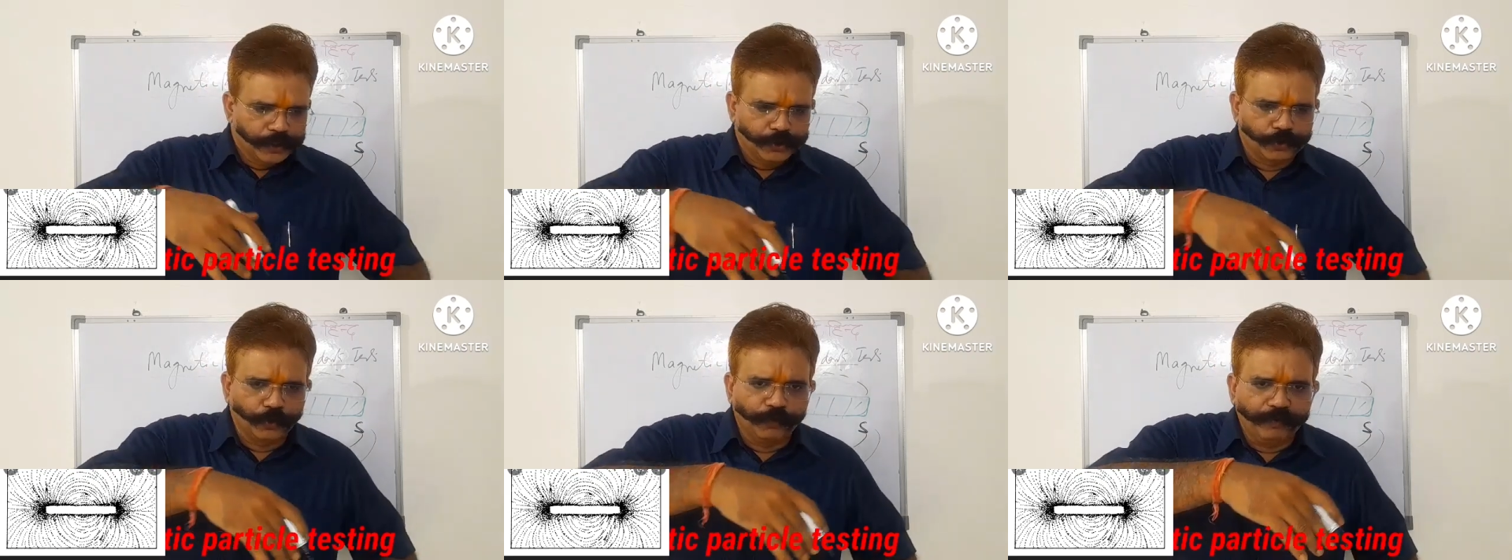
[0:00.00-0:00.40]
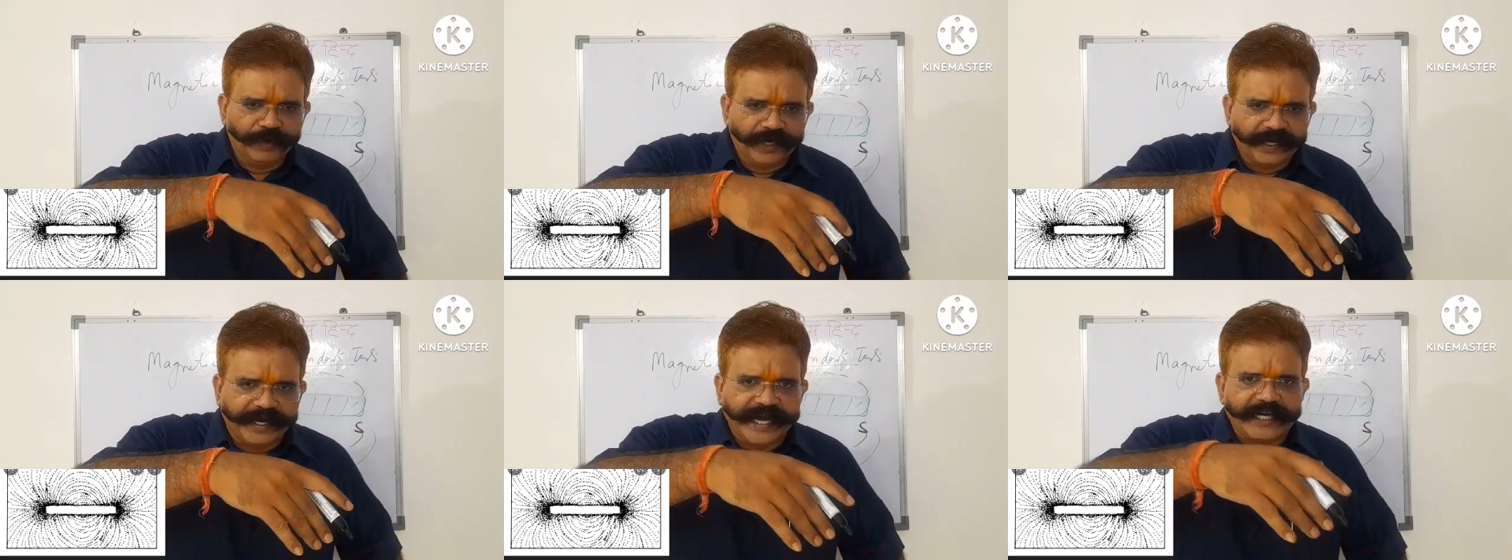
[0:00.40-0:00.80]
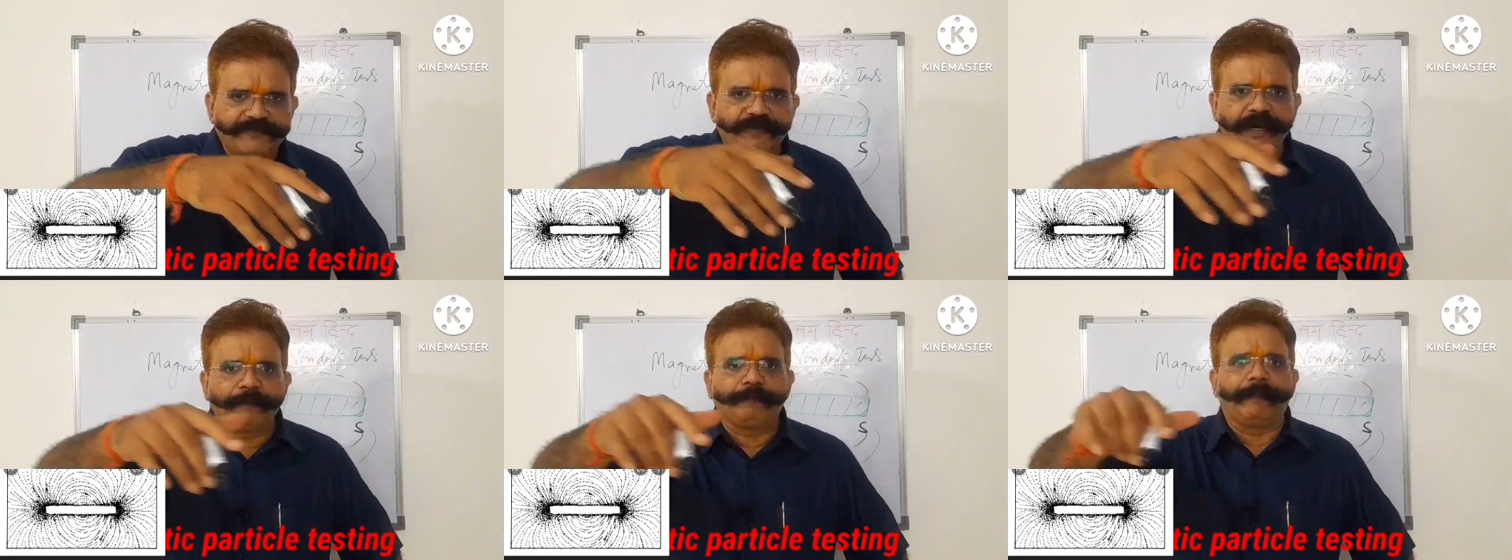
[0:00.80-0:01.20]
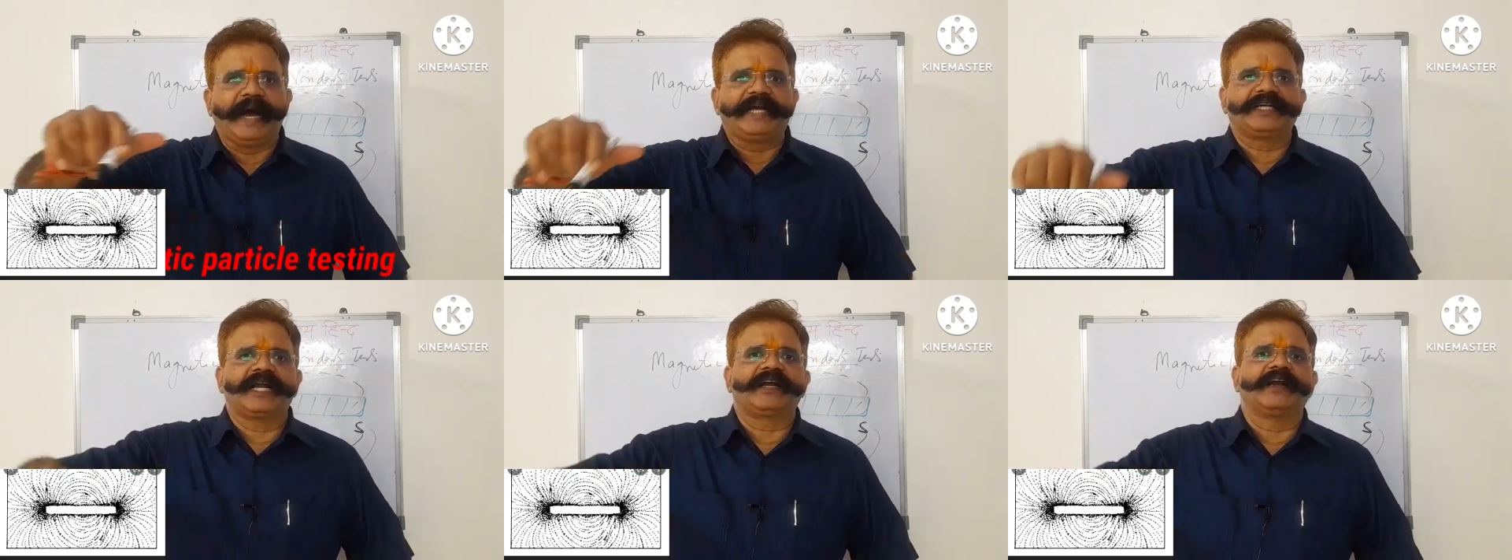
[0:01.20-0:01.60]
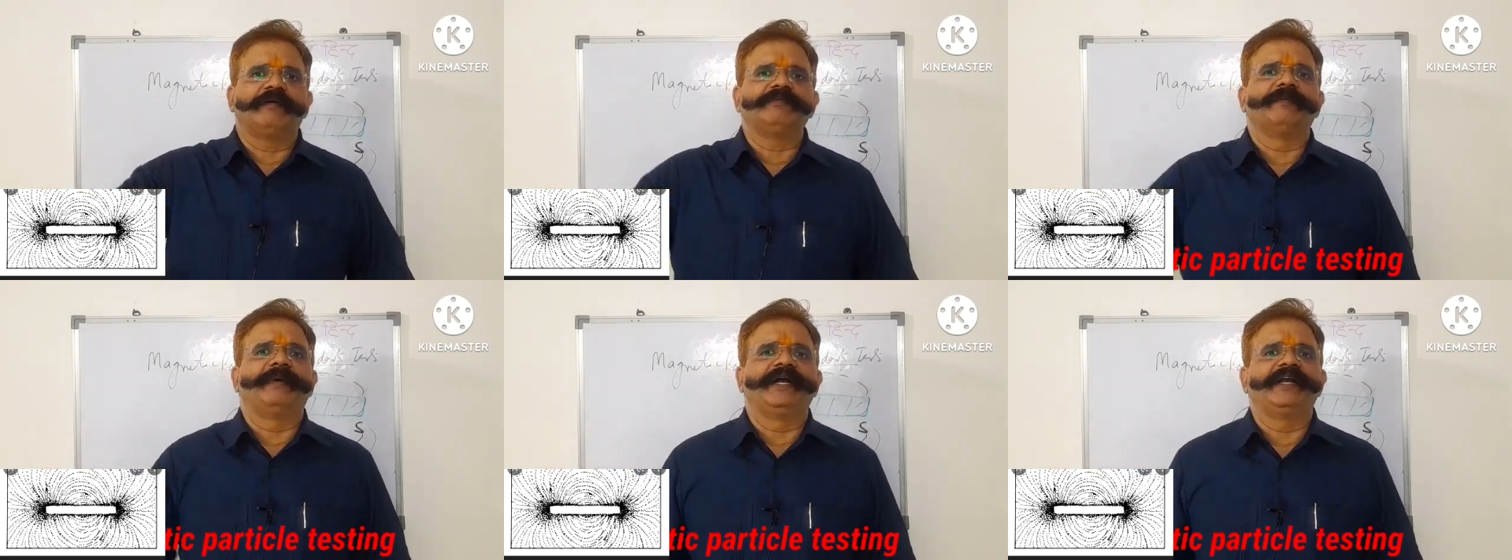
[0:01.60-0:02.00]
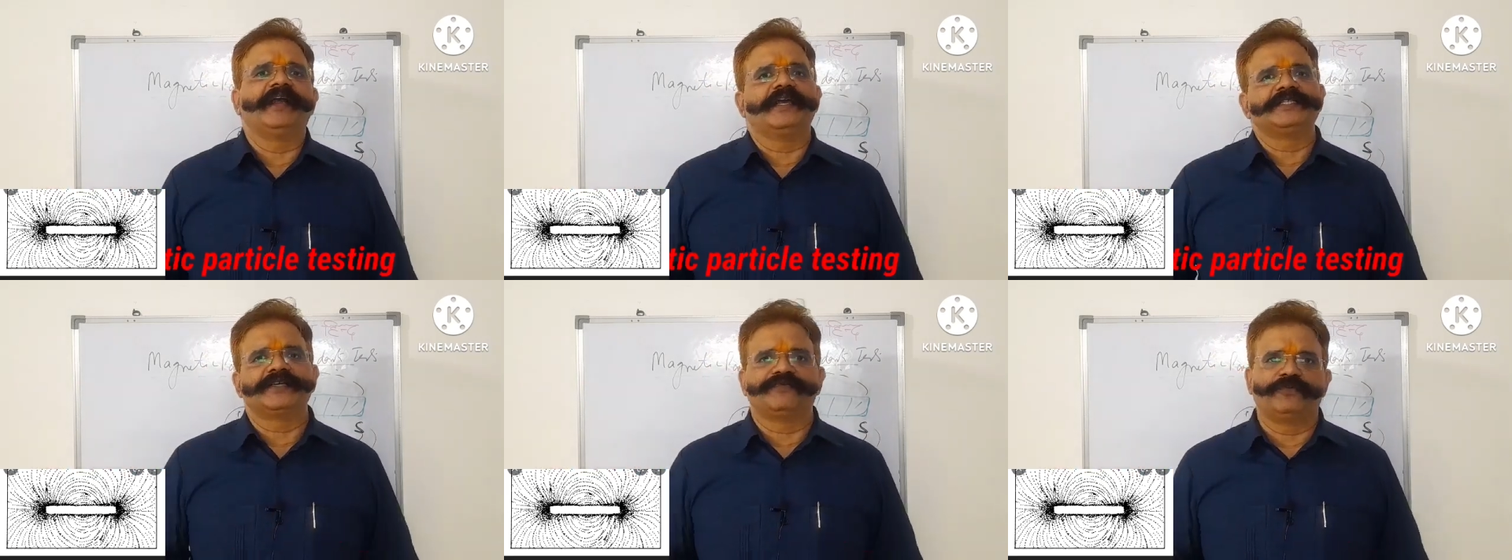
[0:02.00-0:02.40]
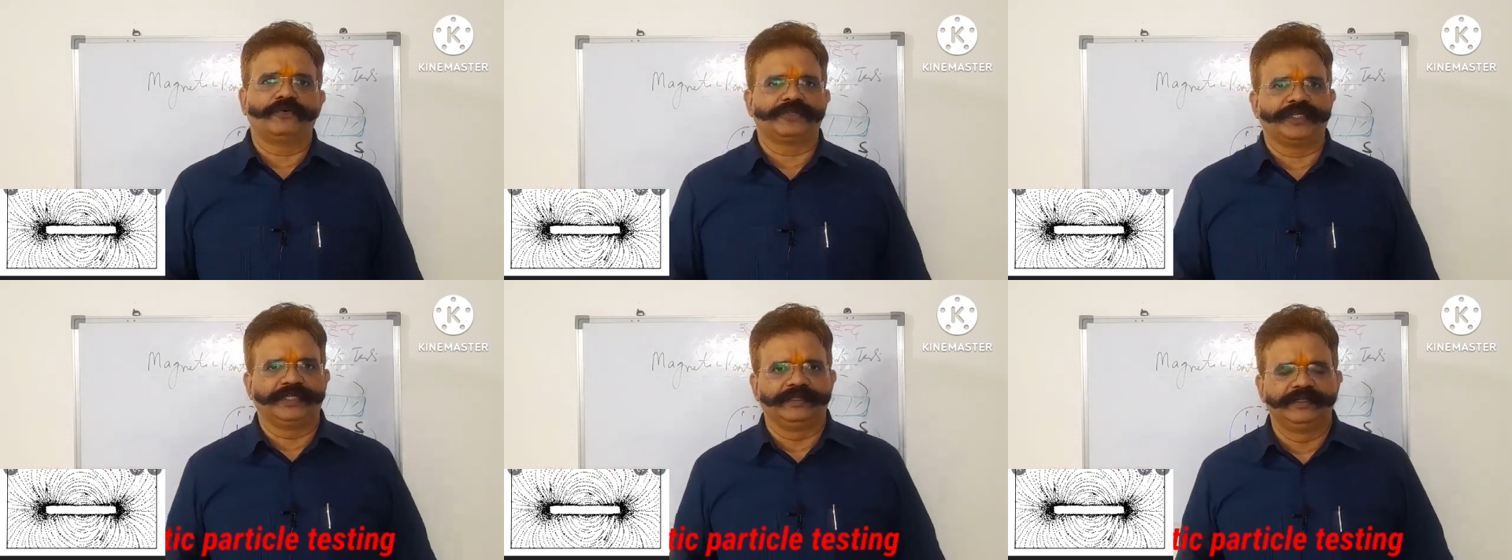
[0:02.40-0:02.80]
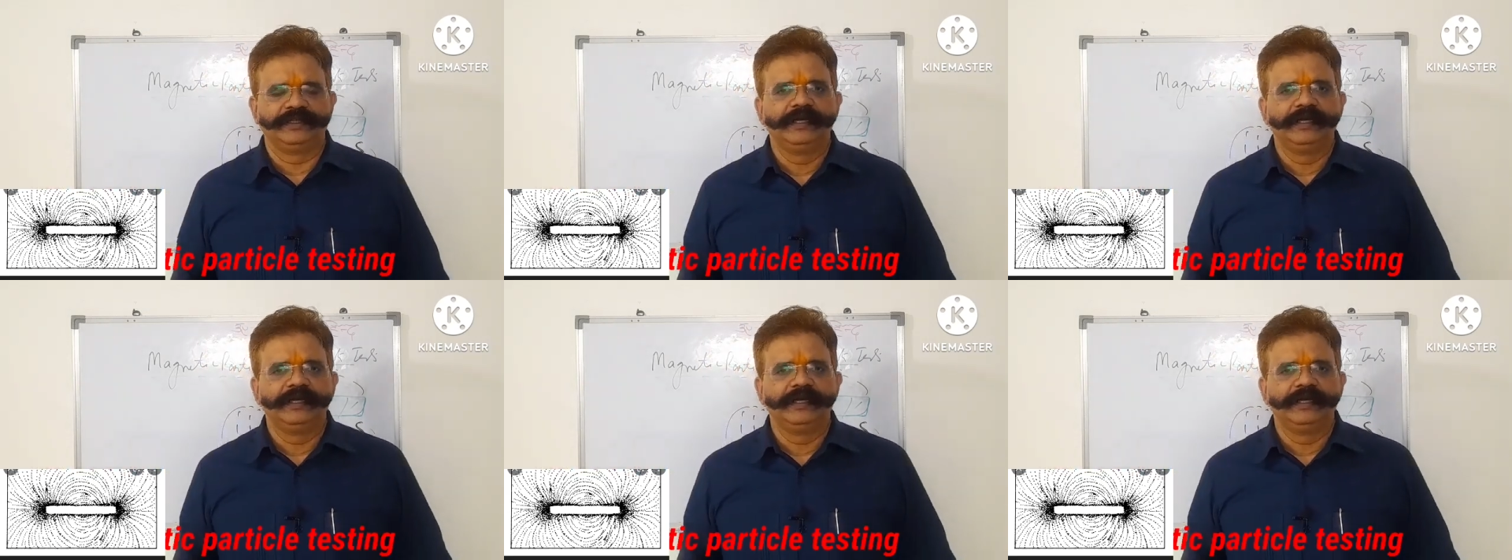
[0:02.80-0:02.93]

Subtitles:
to get one pattern of the magnetic lines of forces.